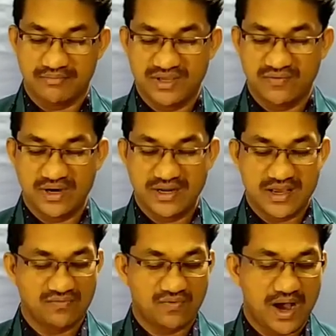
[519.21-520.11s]
Beverly
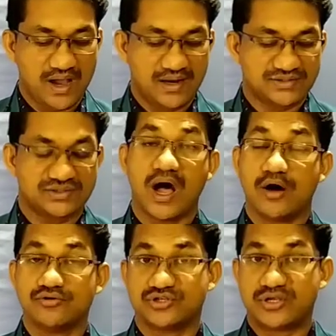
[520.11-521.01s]
and Violet's
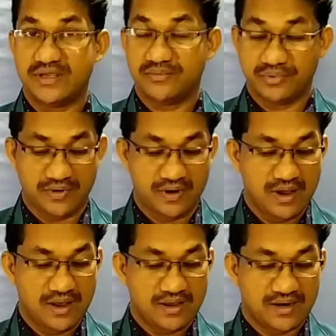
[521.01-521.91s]

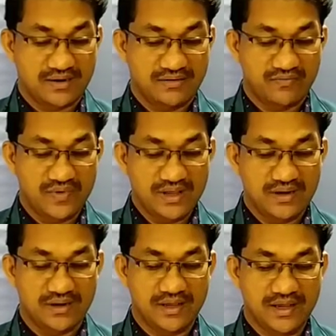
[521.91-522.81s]
housekeeper,
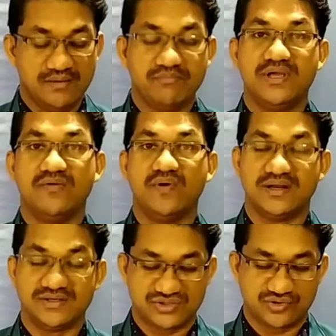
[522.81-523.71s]
convene in
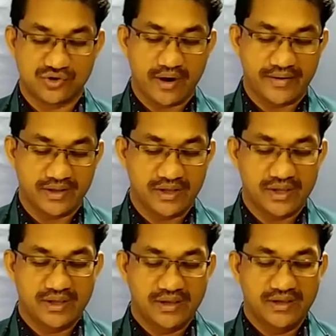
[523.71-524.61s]
Beverly's study
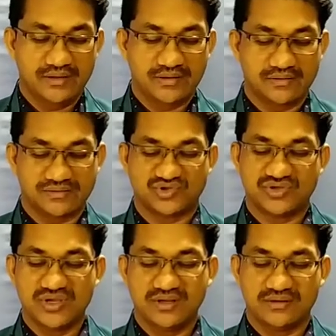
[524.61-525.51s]
in
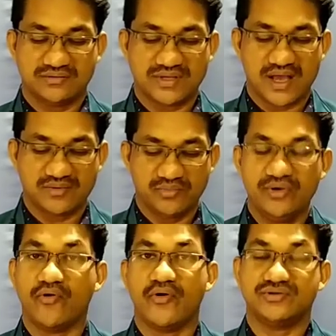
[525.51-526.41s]
scene that
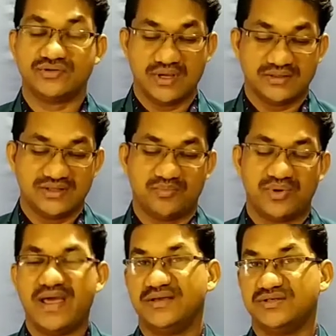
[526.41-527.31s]
mirrors the
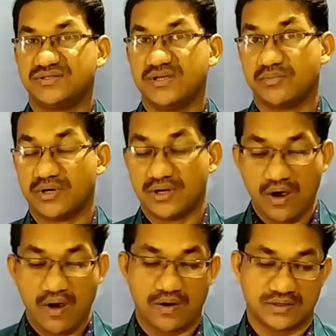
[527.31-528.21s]
play's
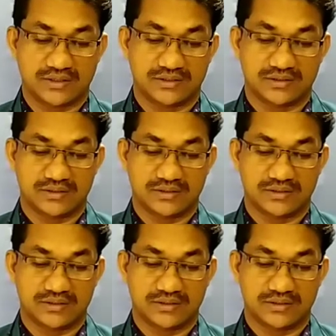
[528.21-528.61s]
prologue.